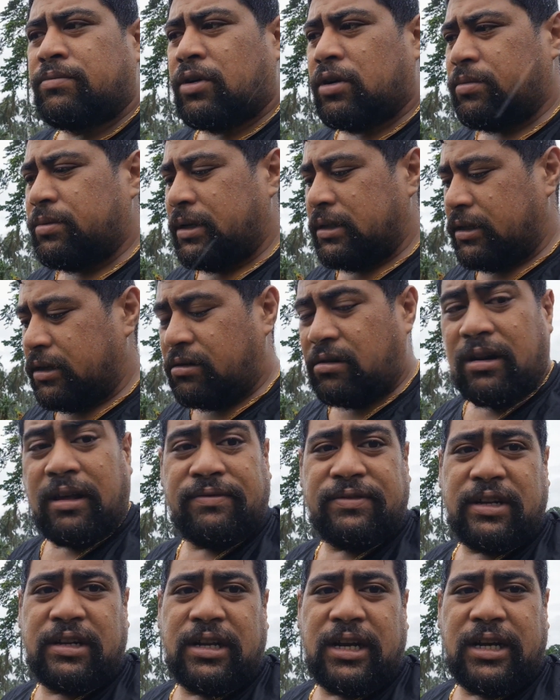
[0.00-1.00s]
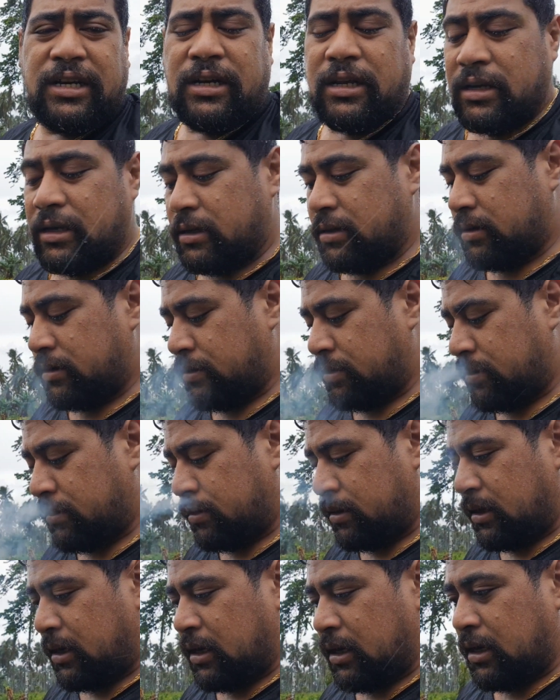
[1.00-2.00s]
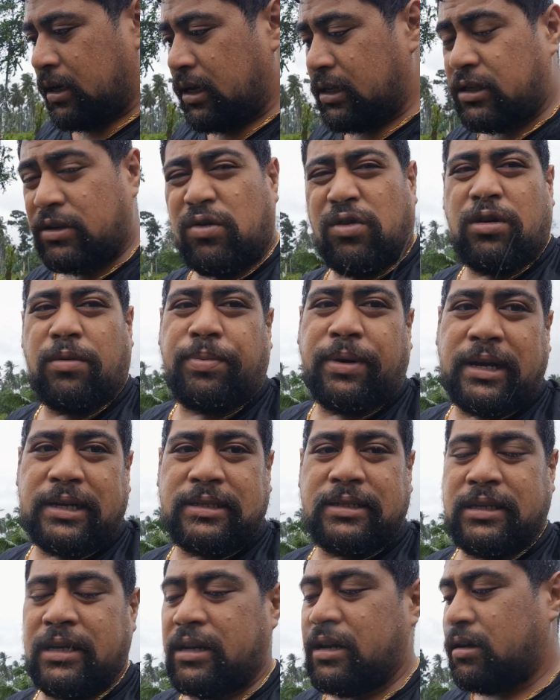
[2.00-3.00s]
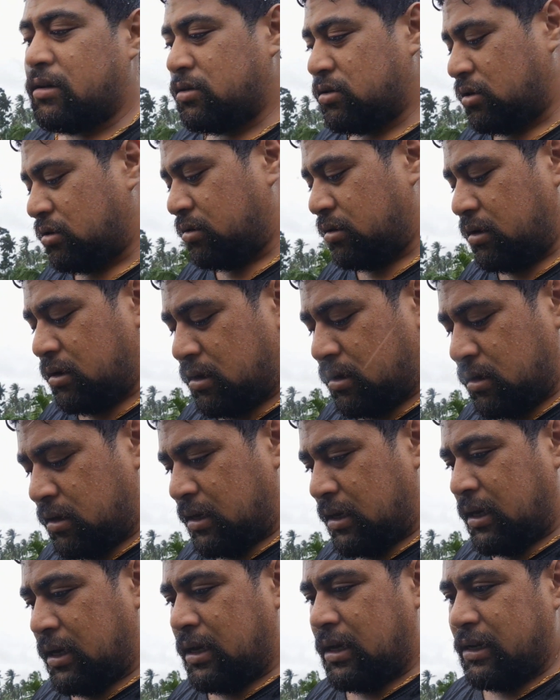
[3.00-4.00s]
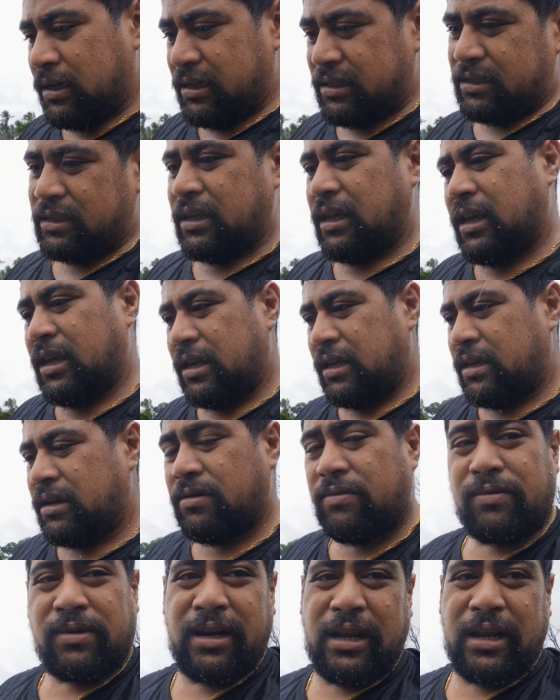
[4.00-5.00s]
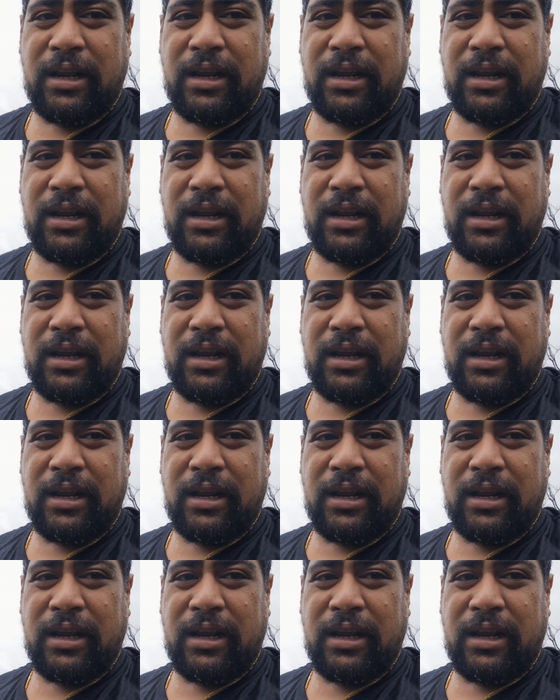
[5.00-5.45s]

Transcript: probably a little after 9. It's 10:15 now, so let's say 1 hour